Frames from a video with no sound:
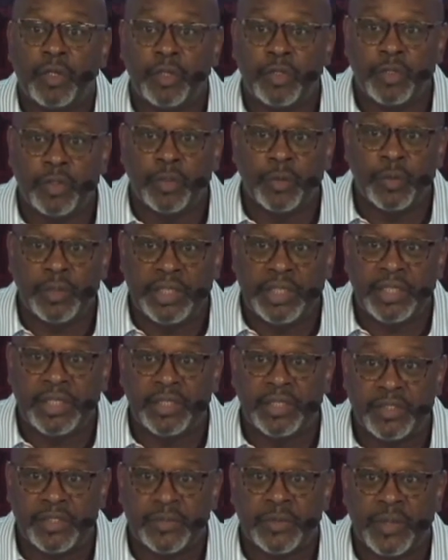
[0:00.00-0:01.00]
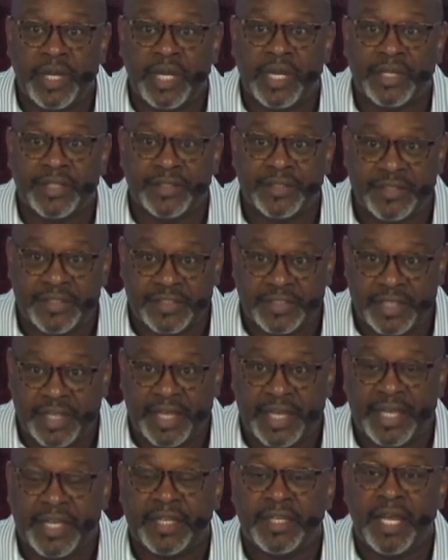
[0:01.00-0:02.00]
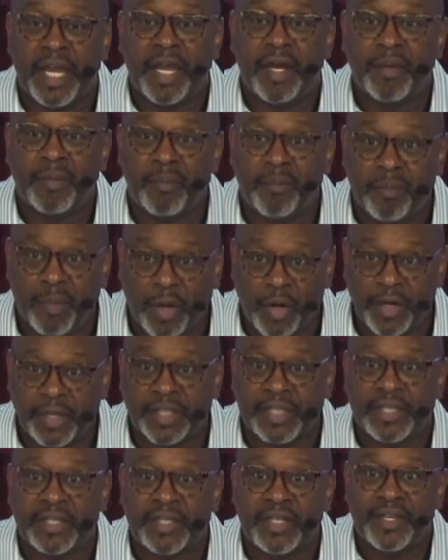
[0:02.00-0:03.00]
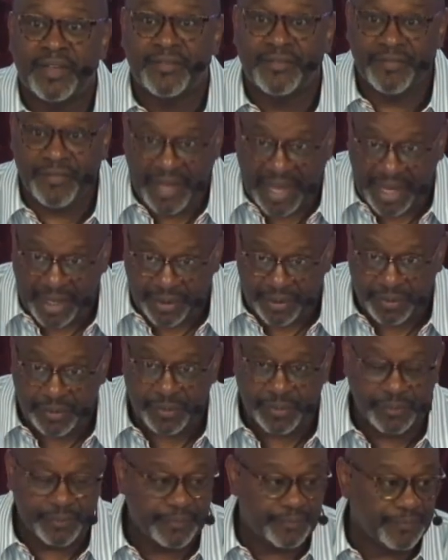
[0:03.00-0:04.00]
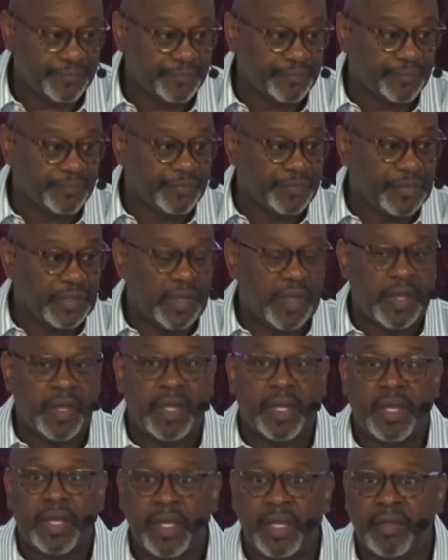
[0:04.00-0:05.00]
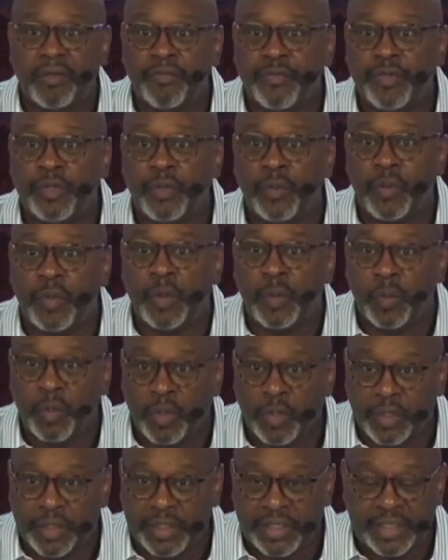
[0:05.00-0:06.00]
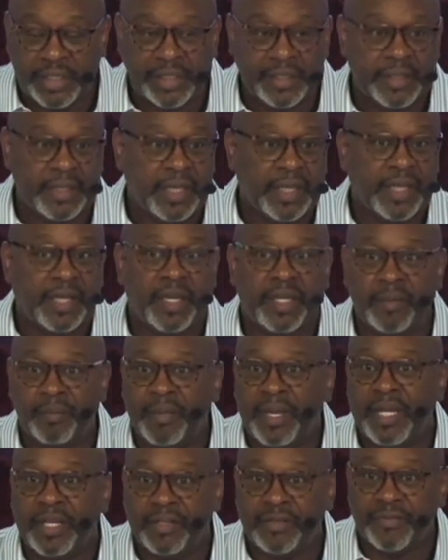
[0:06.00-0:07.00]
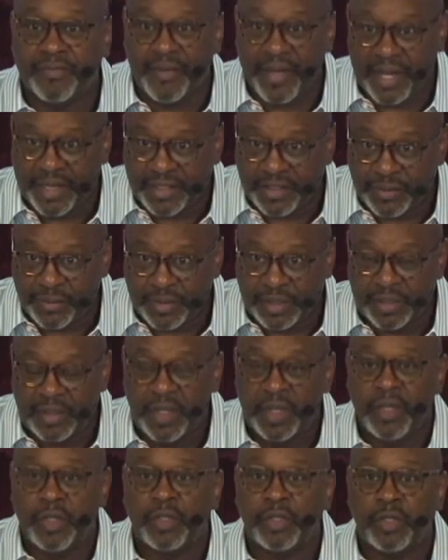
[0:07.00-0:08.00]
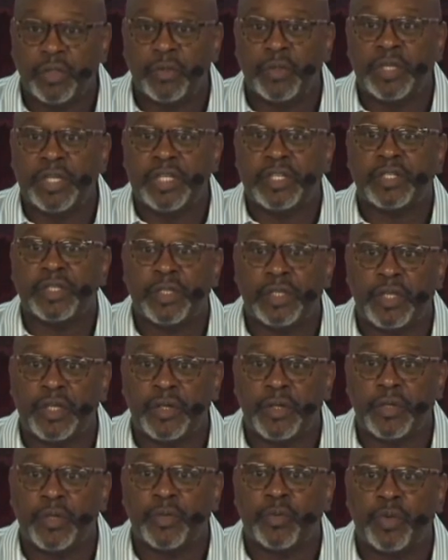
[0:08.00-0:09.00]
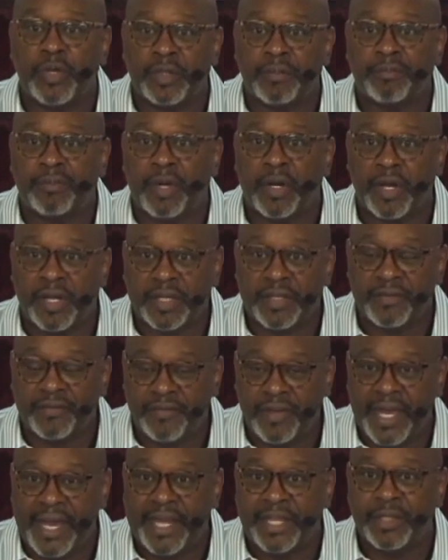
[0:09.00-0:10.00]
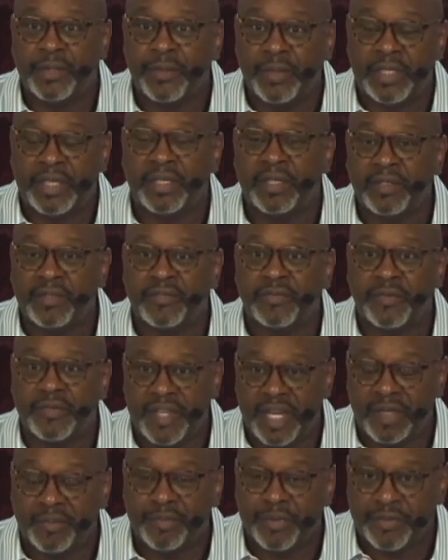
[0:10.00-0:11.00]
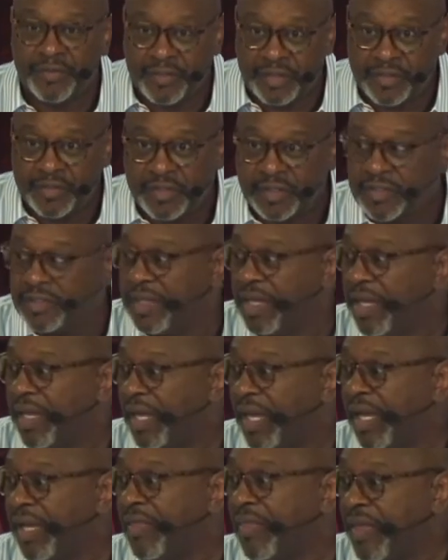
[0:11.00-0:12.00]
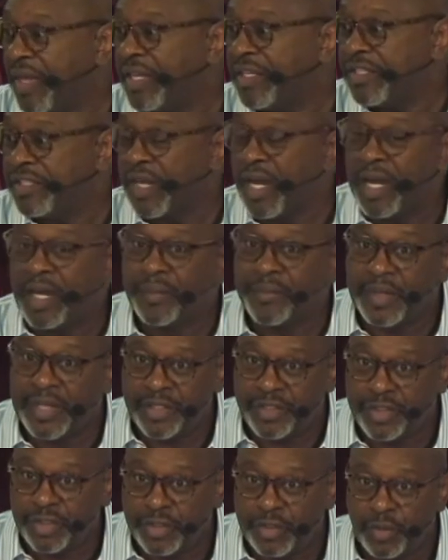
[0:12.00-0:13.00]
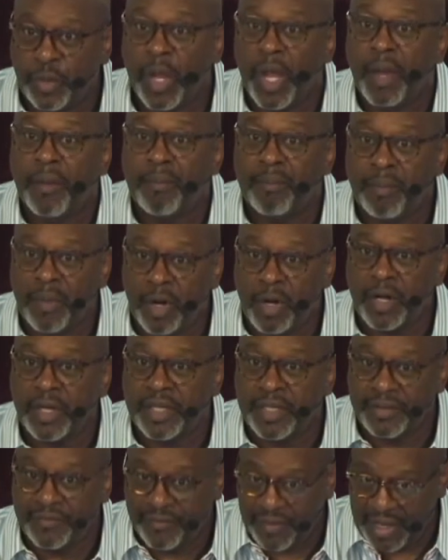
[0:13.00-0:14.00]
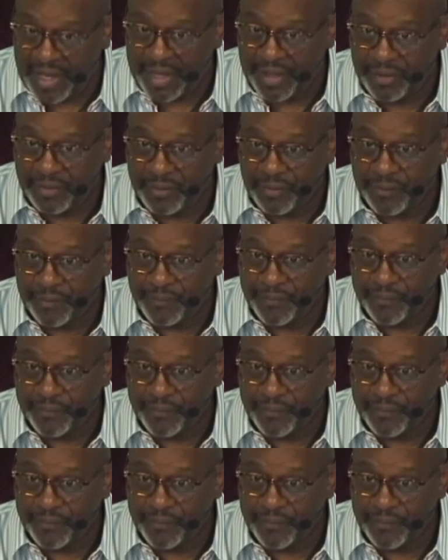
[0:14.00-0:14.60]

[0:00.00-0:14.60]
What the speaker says: you need to understand market value. If you are working in manufacturing, you need to learn what market value is for that position and that job that you're doing. Market value.